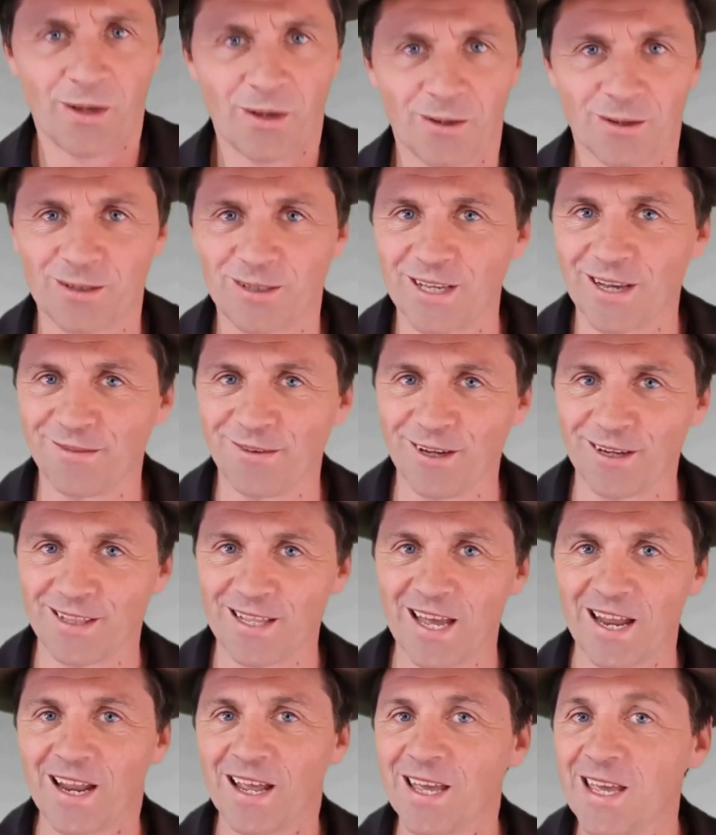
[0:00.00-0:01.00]
Or stuff like
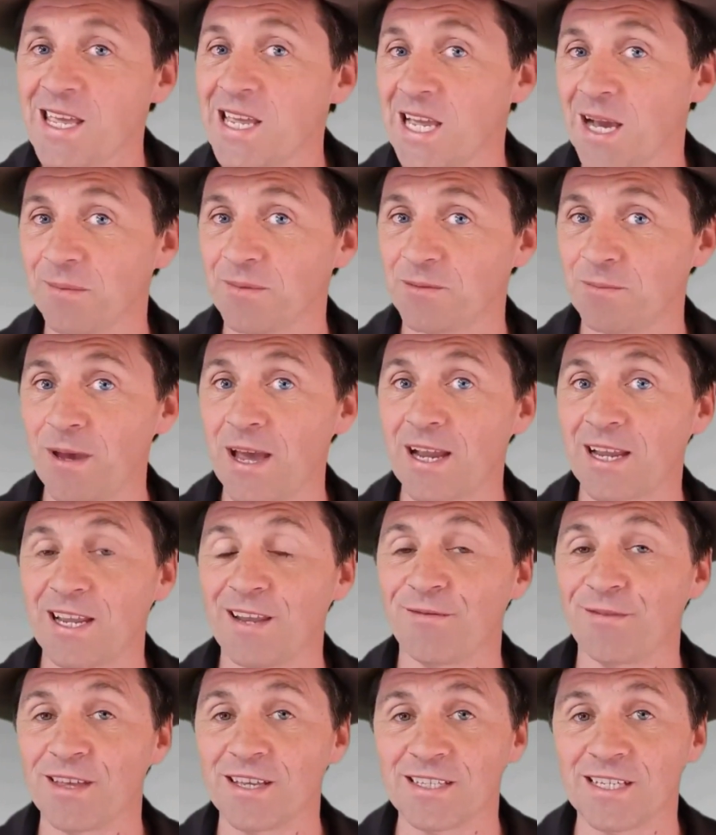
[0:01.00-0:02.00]
that. He comes back,
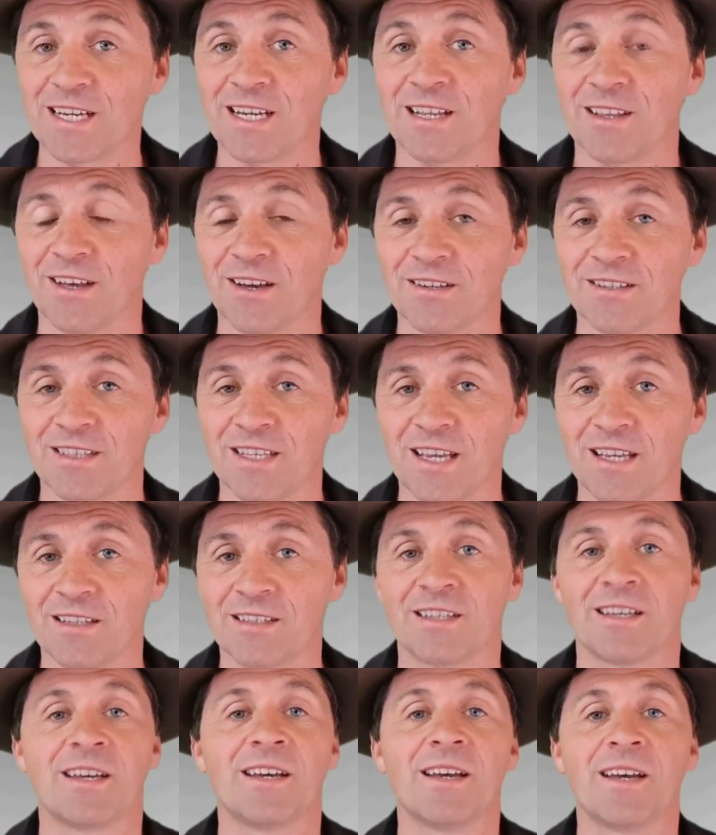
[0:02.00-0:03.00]
if there's any of those things,
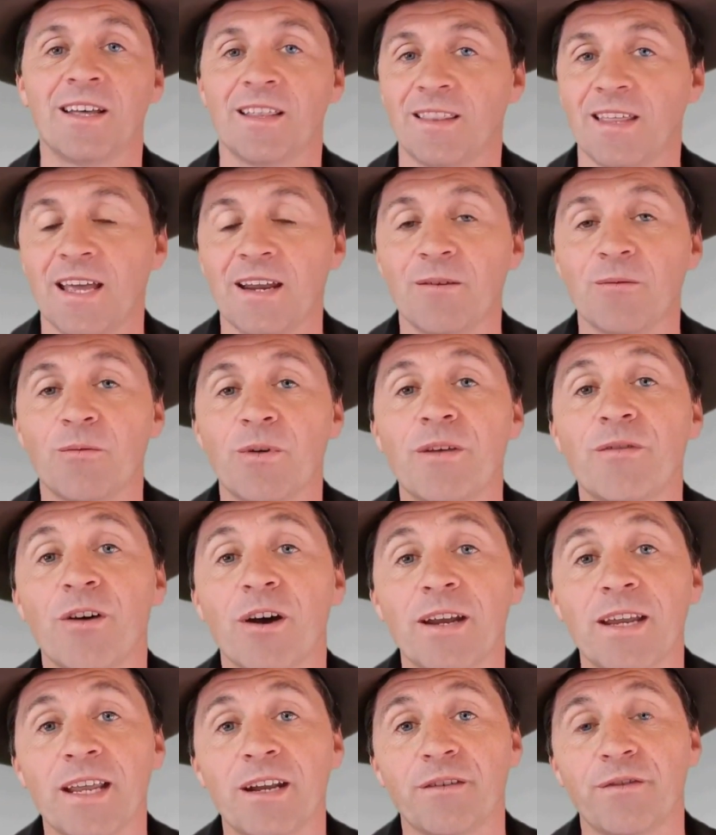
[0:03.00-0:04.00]
then we've
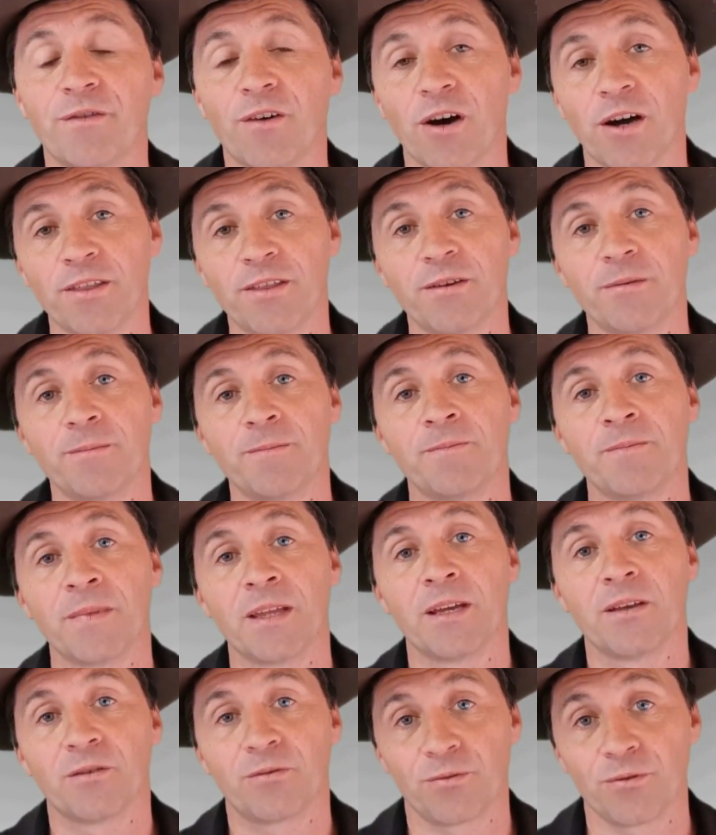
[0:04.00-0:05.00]
identified them
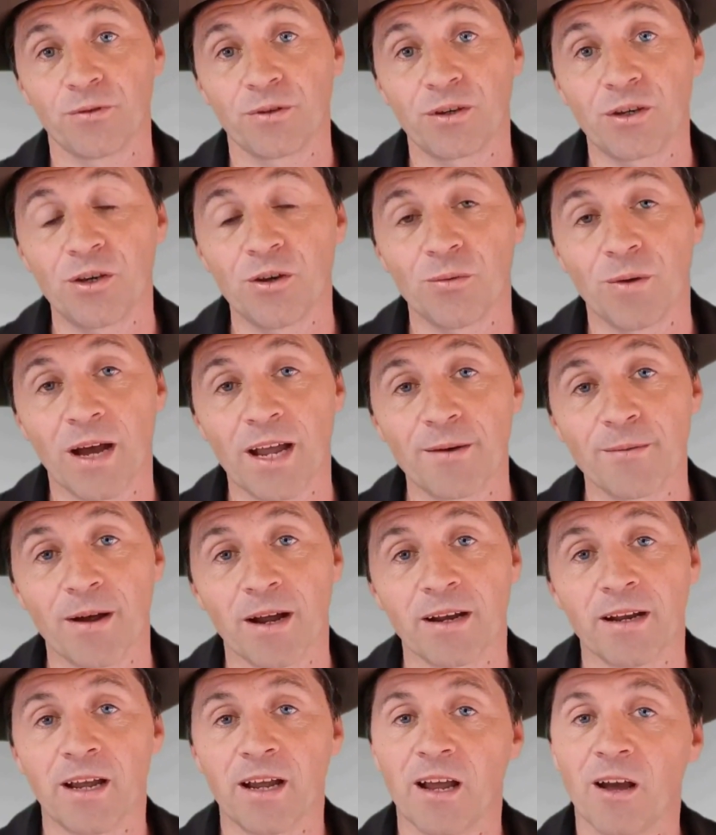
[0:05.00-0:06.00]
through the QA
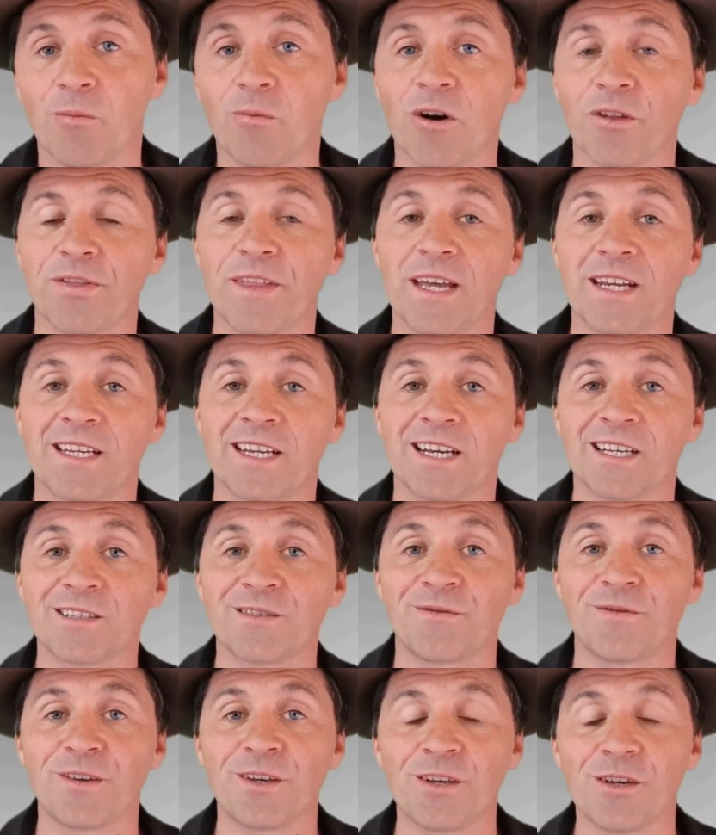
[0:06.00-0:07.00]
run. And what that does
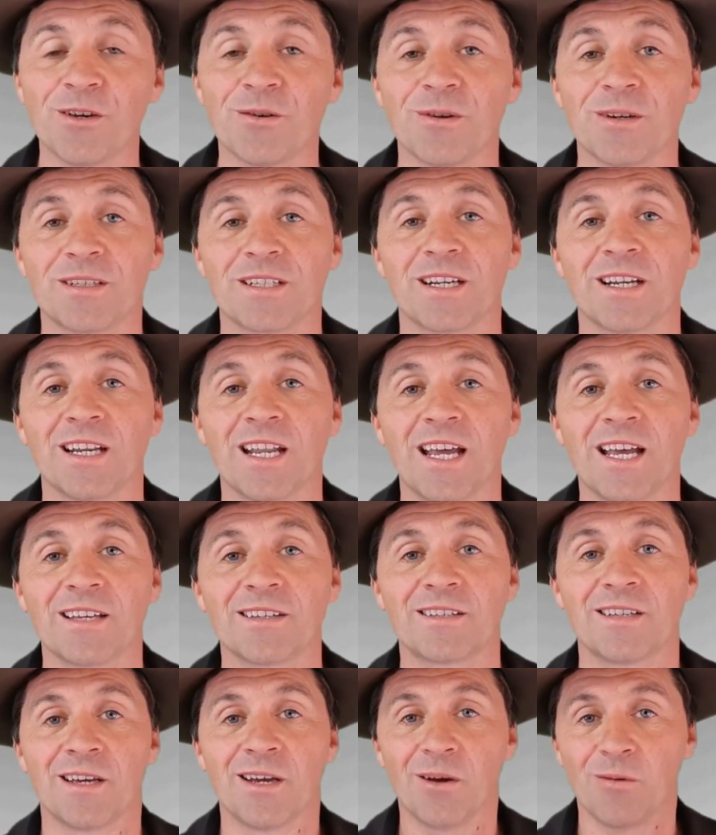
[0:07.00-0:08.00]
for you is it
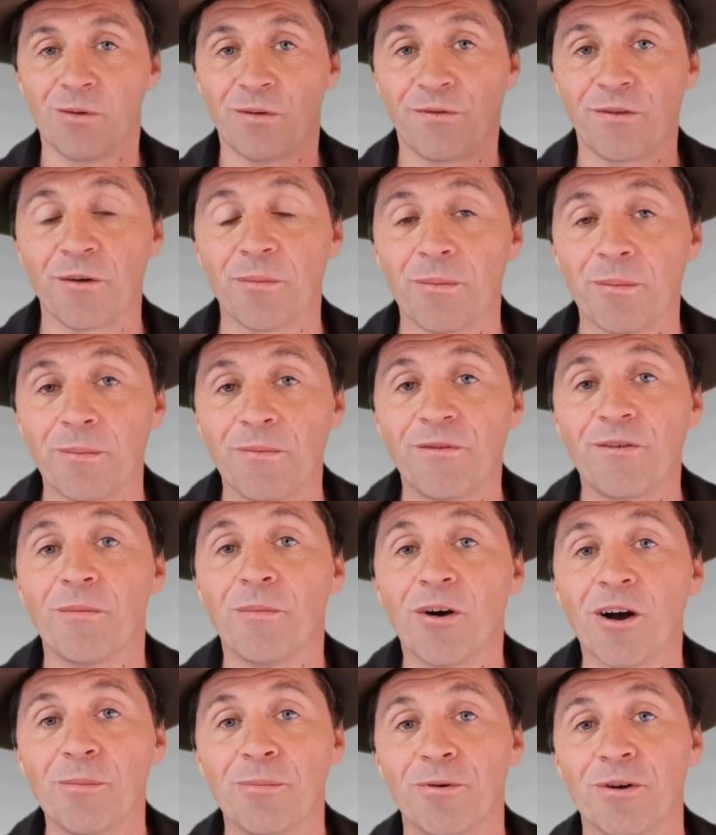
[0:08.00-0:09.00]
allows, well from
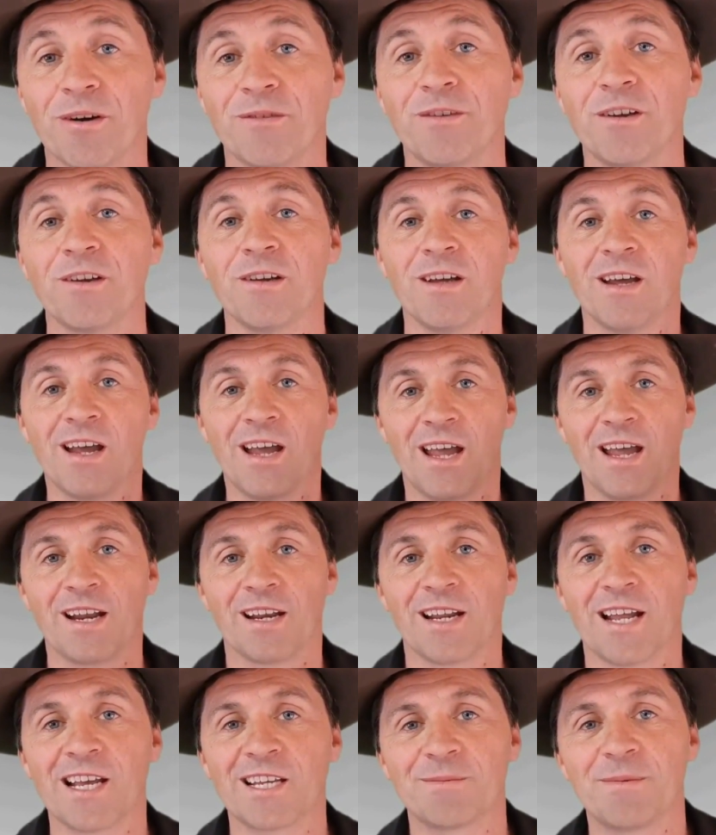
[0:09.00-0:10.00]
my point of view, it
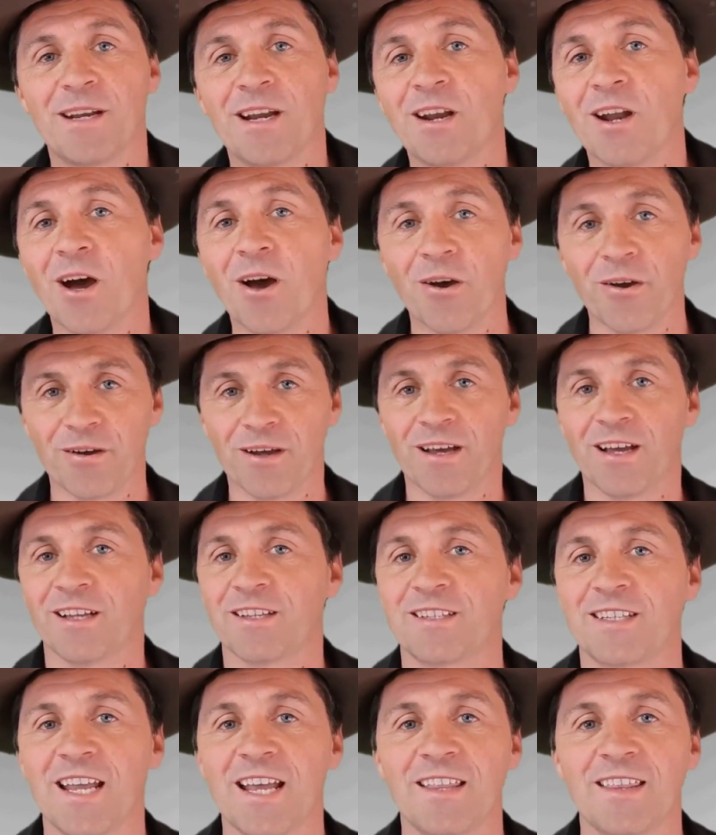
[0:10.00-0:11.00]
allows me to know and
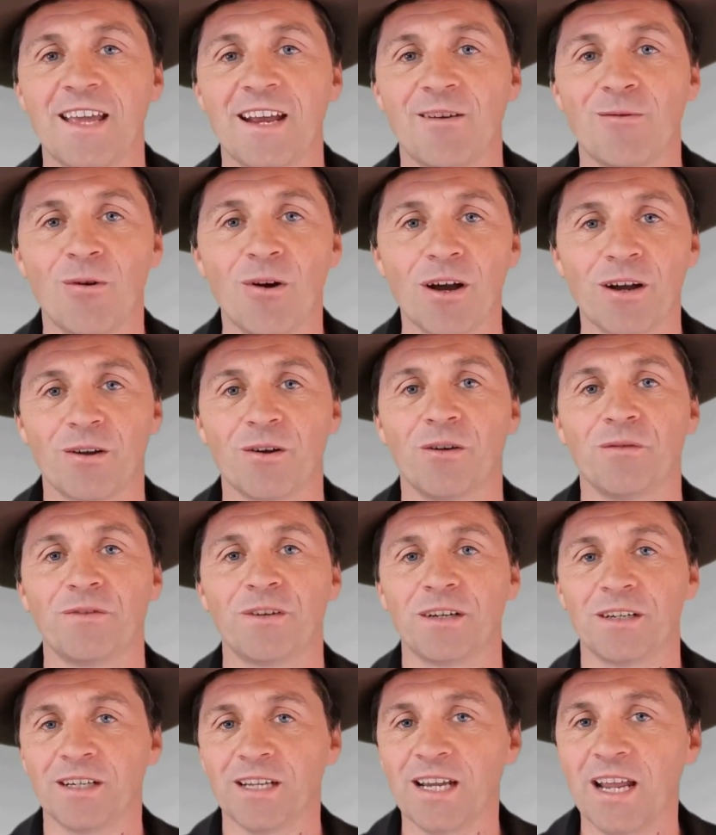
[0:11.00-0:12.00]
stand there quite
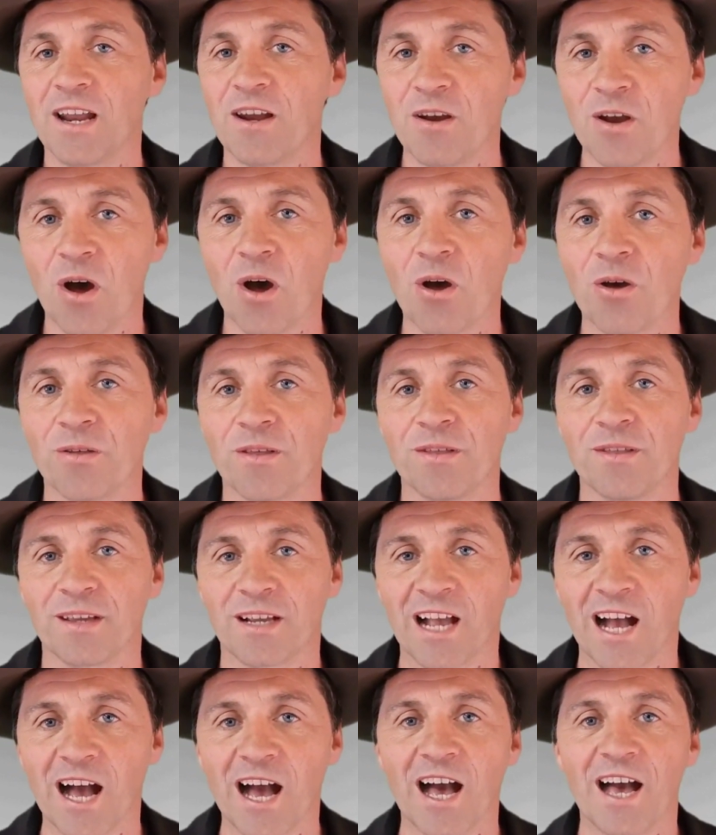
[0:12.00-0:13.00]
confidently and know that the
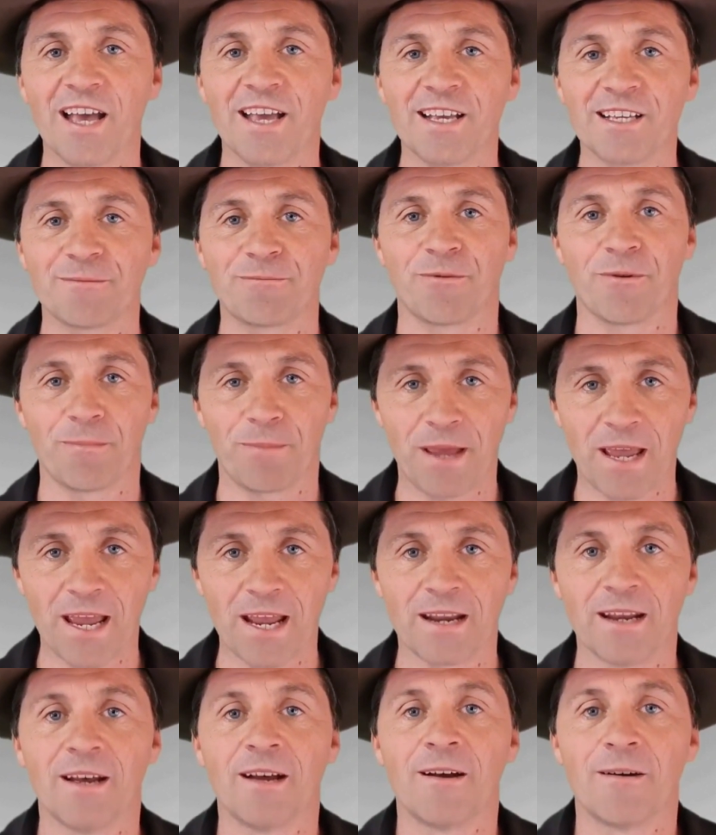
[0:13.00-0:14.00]
car is
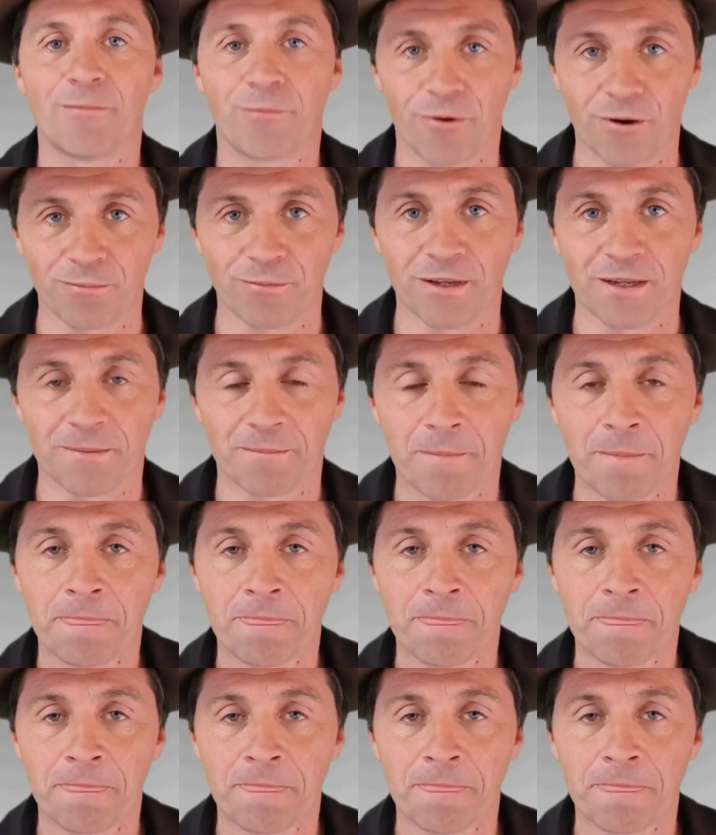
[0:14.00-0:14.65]
prepared properly.